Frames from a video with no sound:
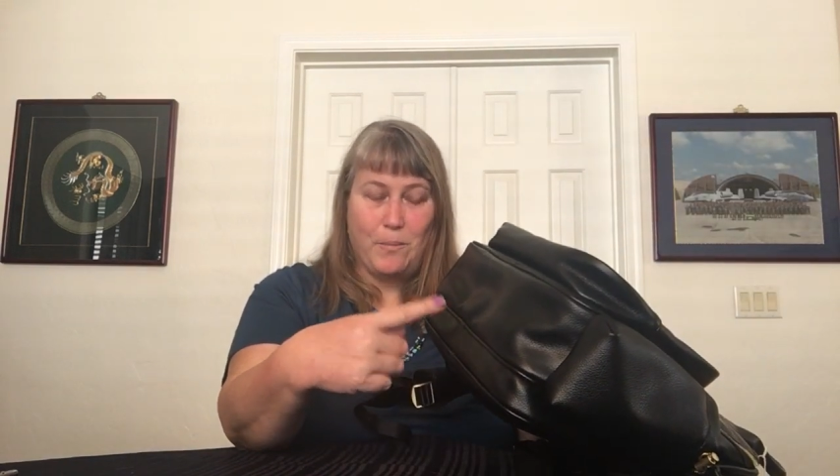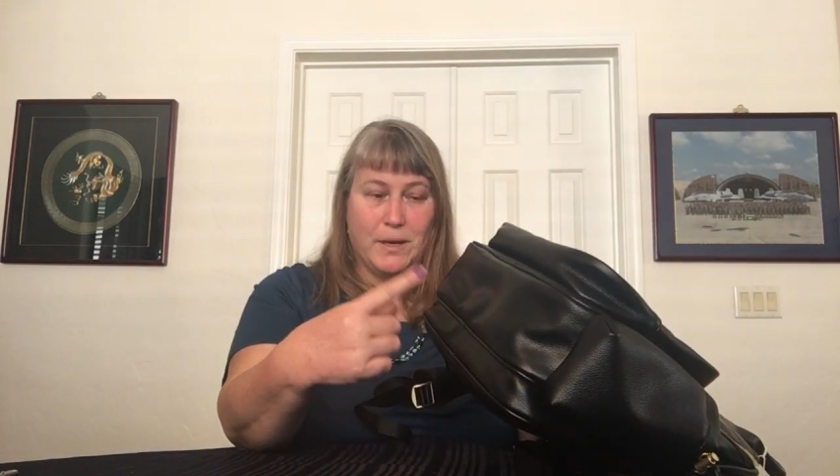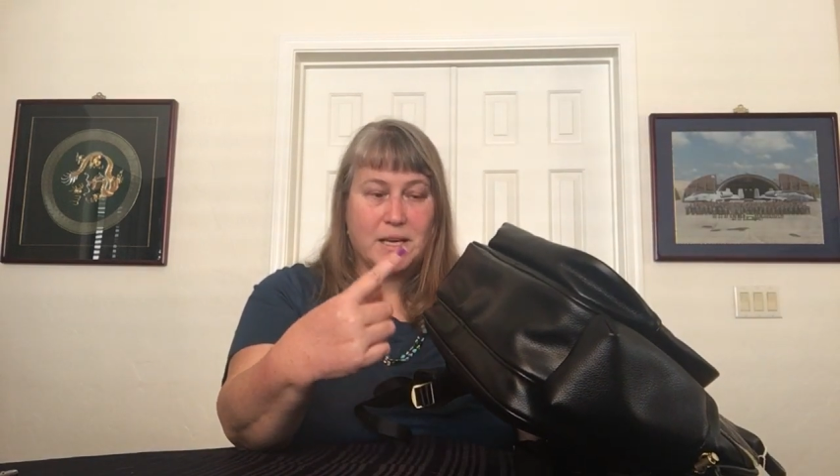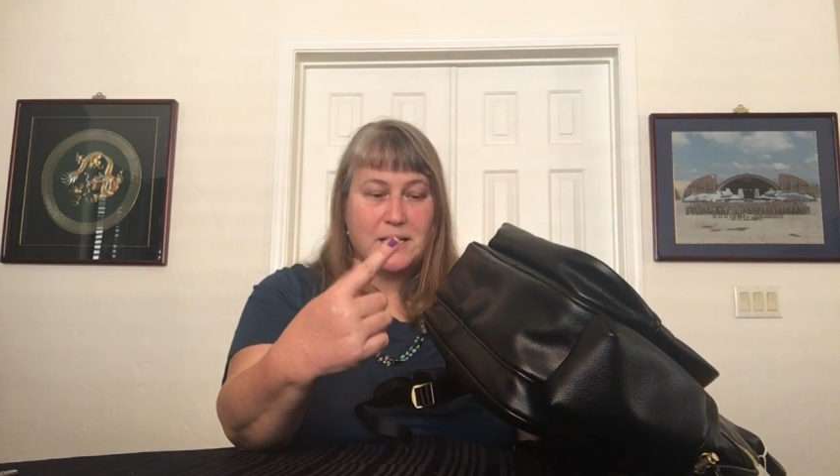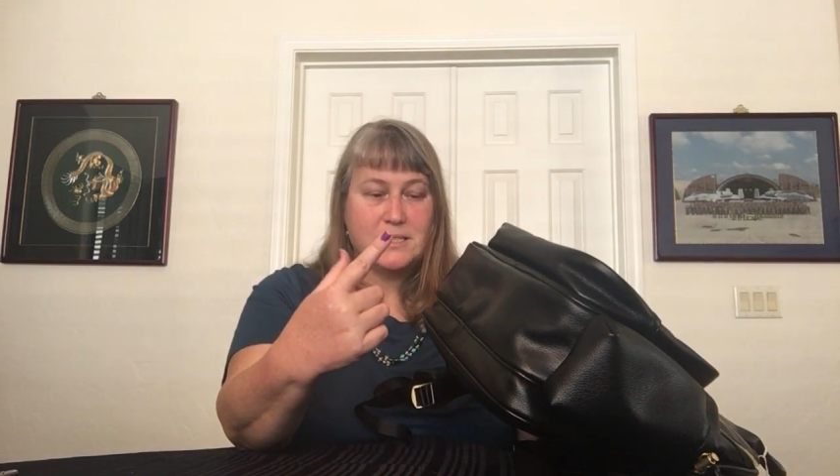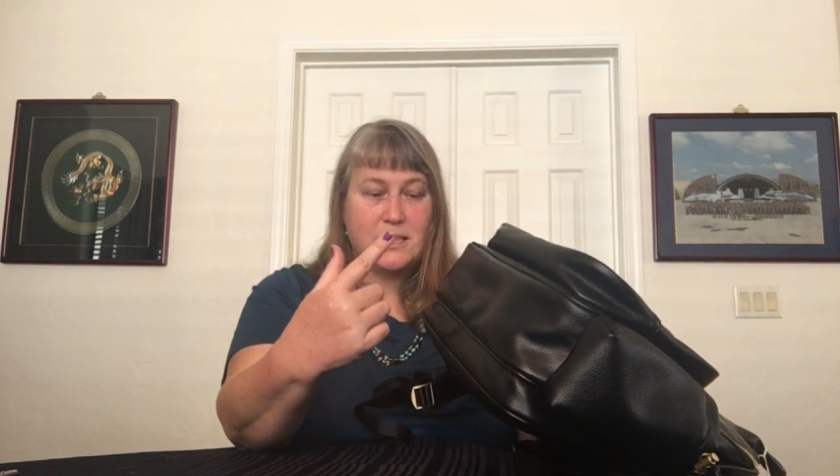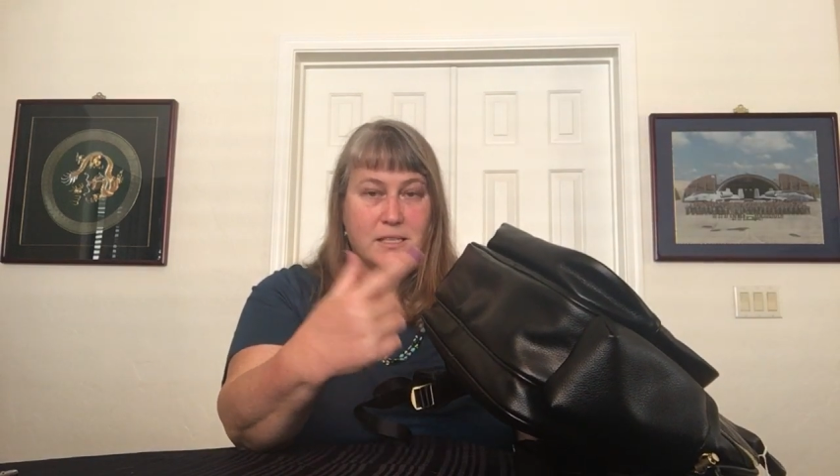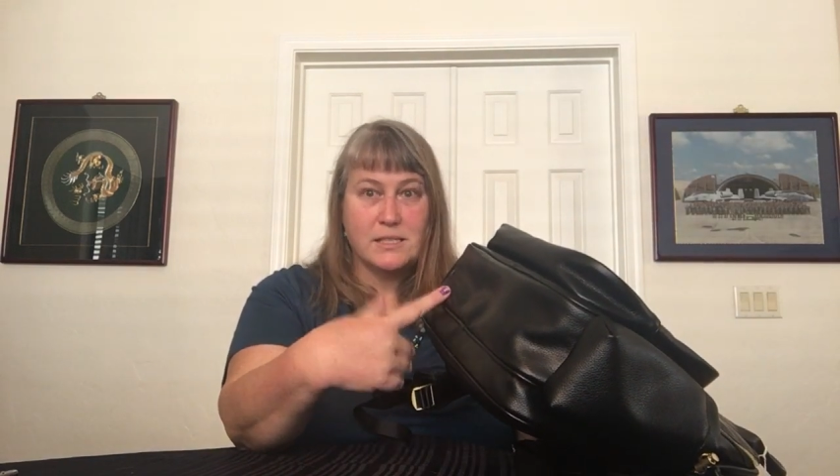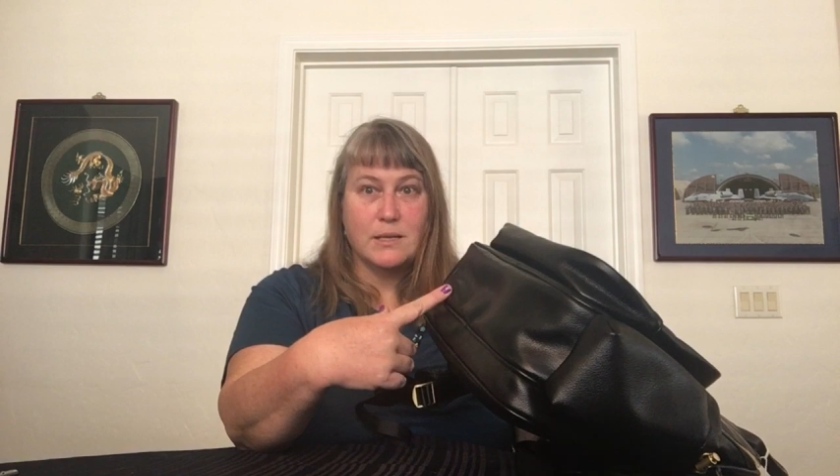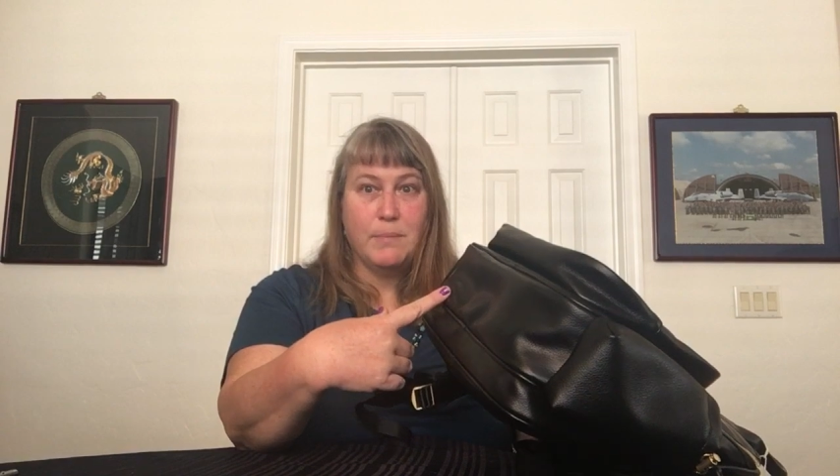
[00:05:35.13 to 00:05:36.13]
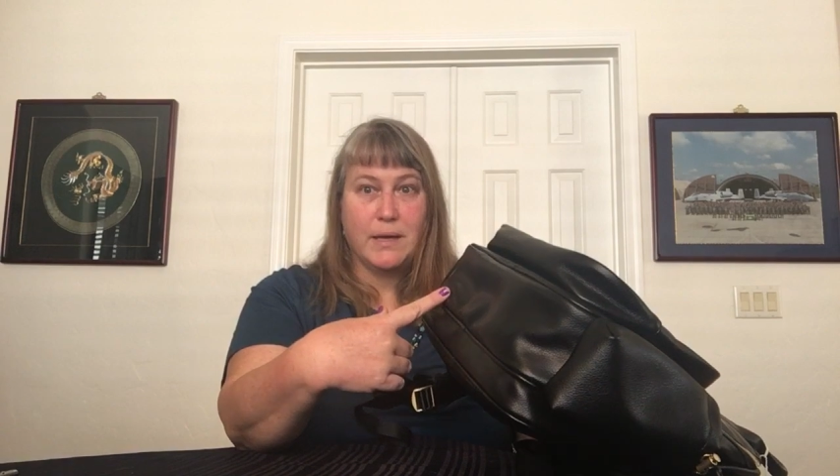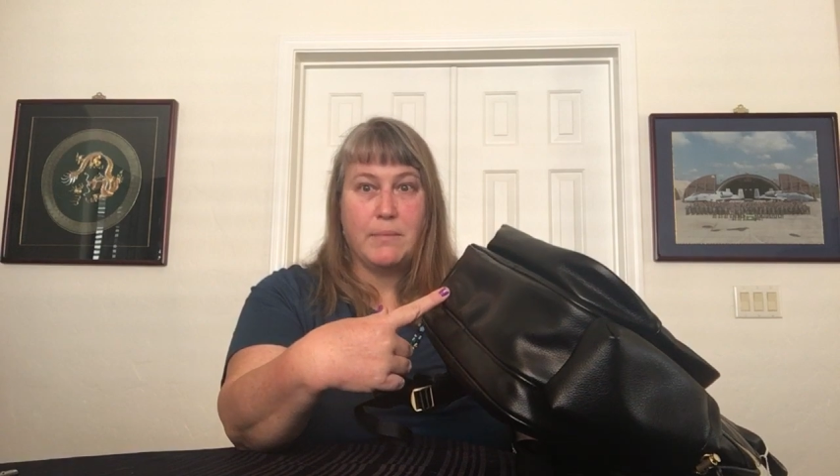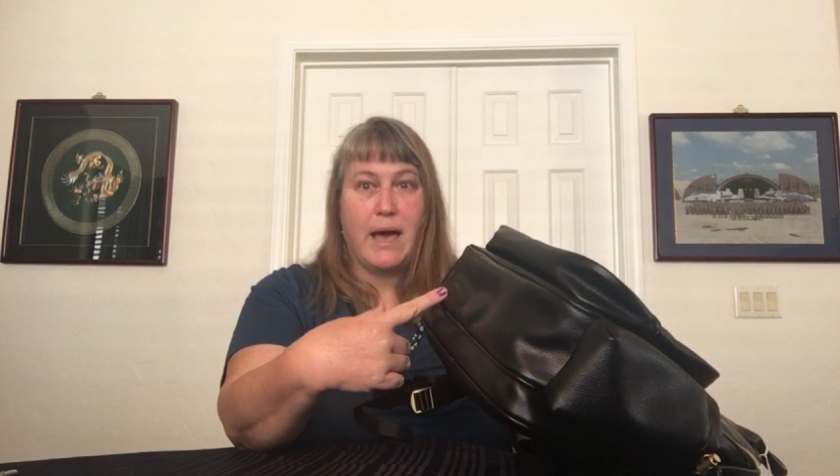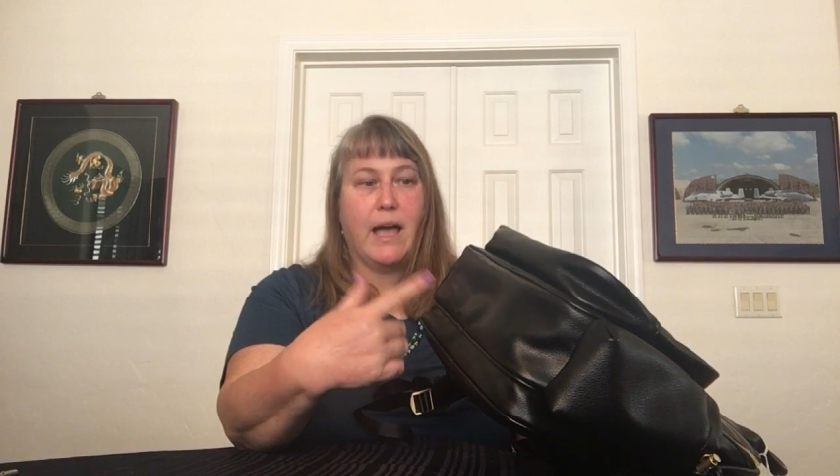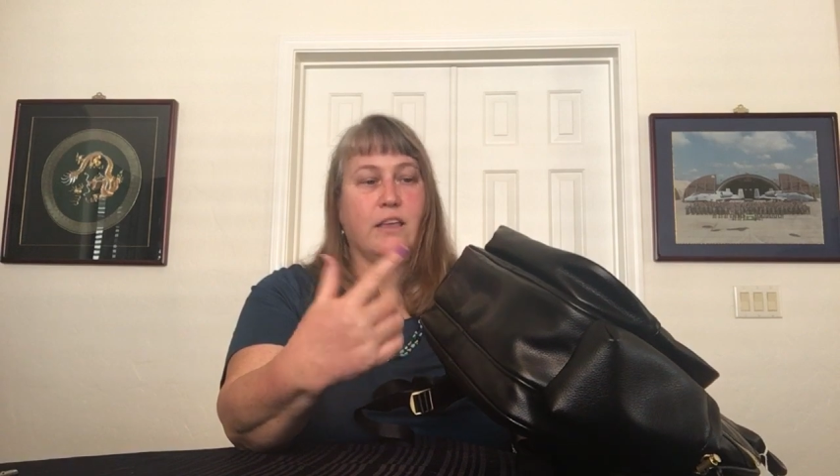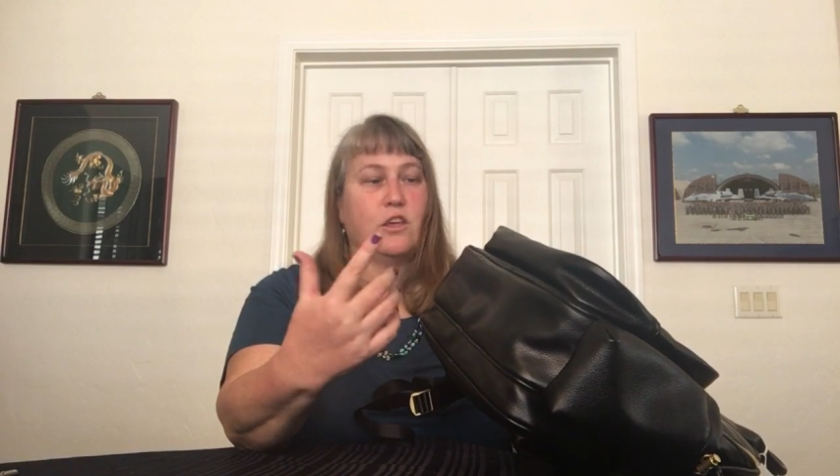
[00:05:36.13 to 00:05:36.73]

because this is a big bag.